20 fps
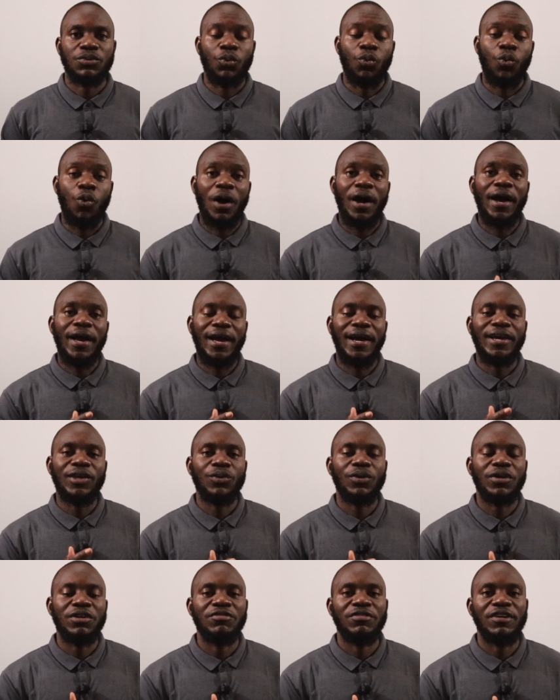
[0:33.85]
why are
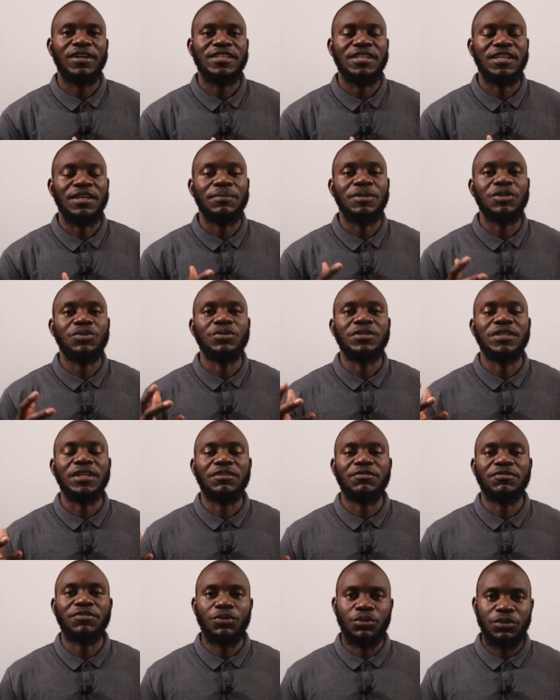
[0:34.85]
you advising me to
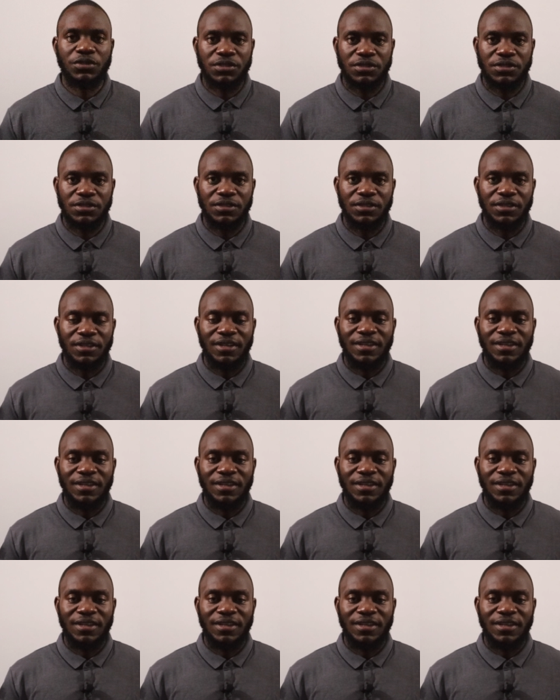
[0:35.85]
take fruits?